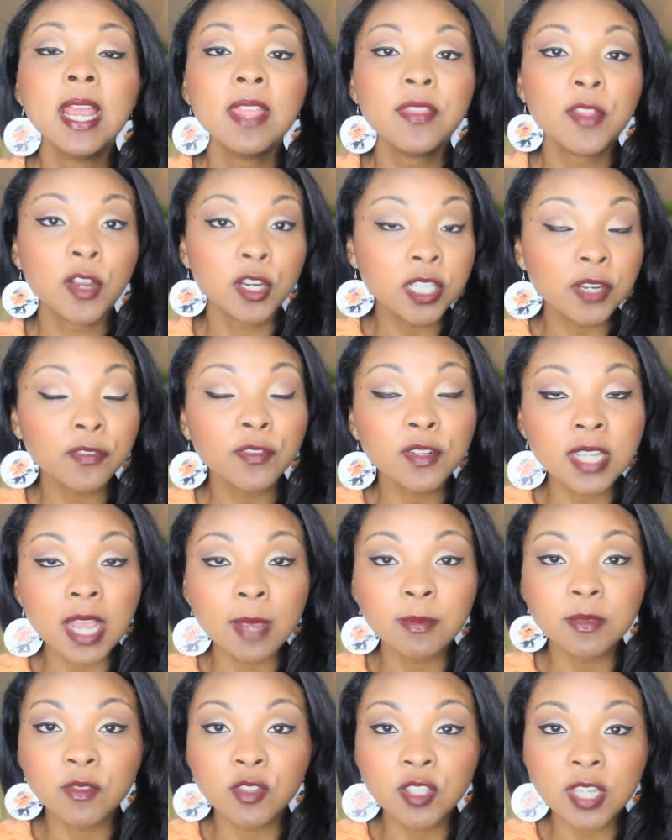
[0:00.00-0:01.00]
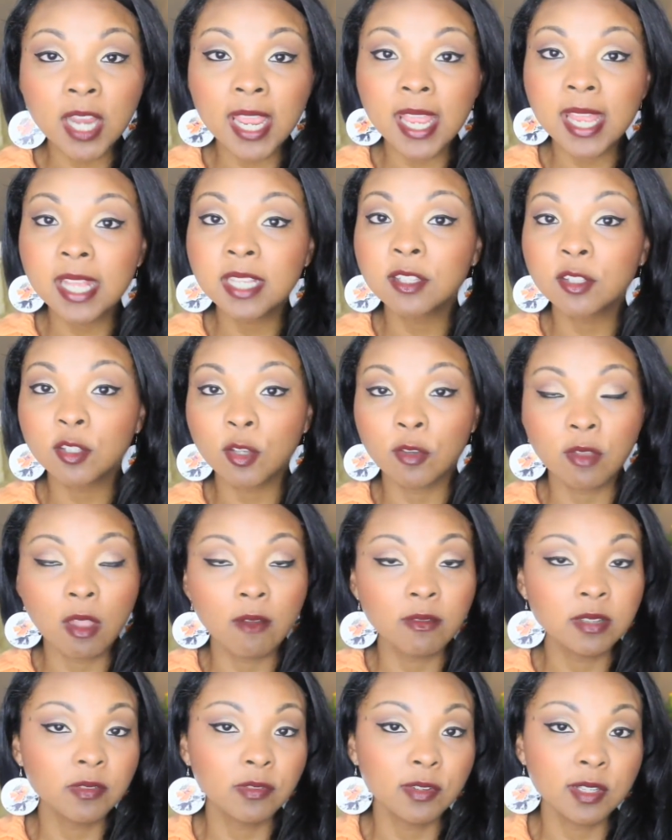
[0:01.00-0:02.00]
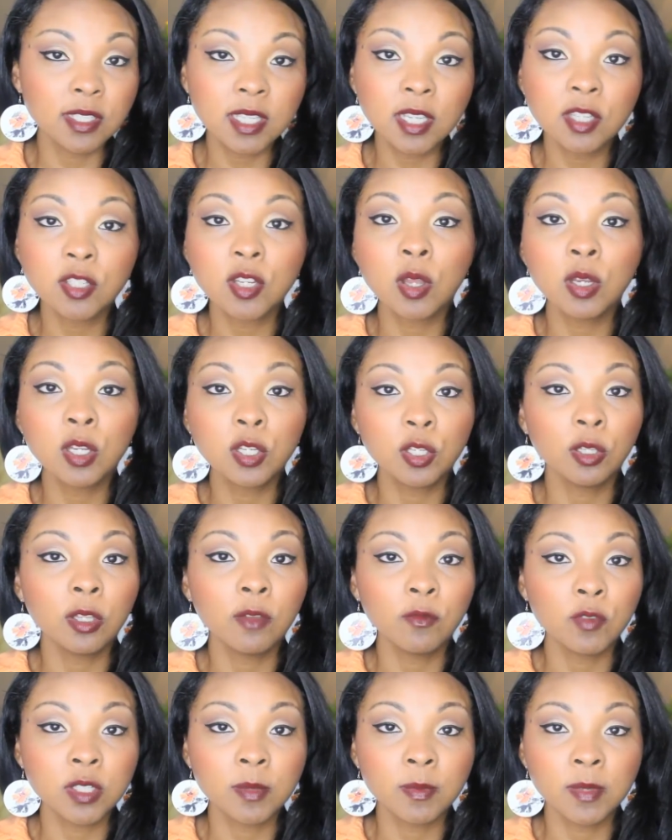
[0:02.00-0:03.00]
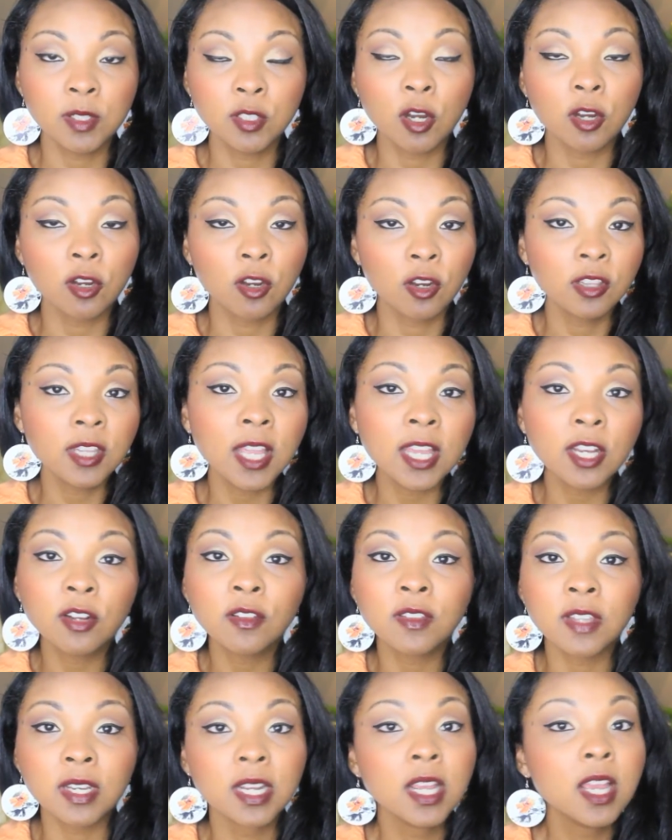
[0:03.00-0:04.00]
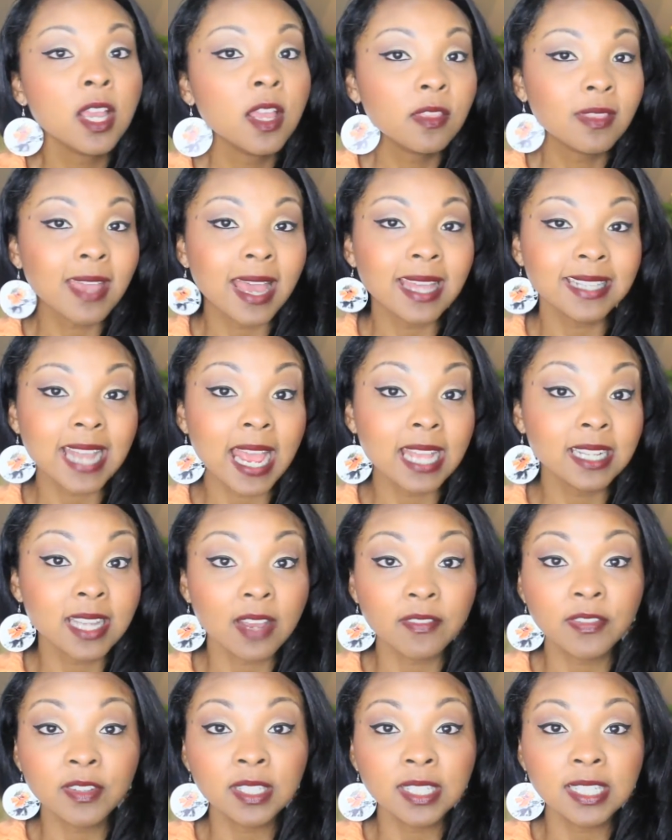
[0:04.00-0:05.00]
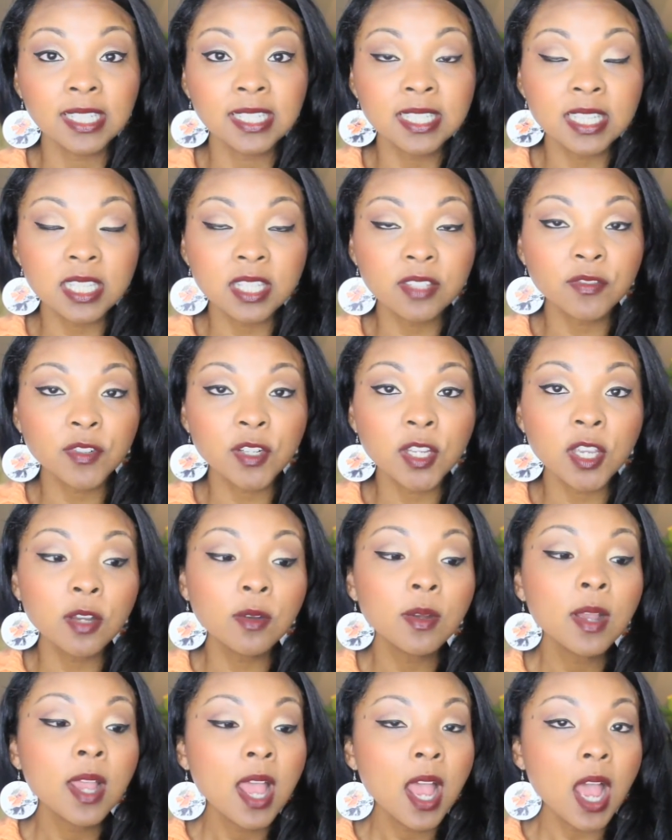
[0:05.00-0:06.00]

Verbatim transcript: There are different types of shades, so if you have a different skin tone and you're looking for something darker and lighter, then that definitely exists for you.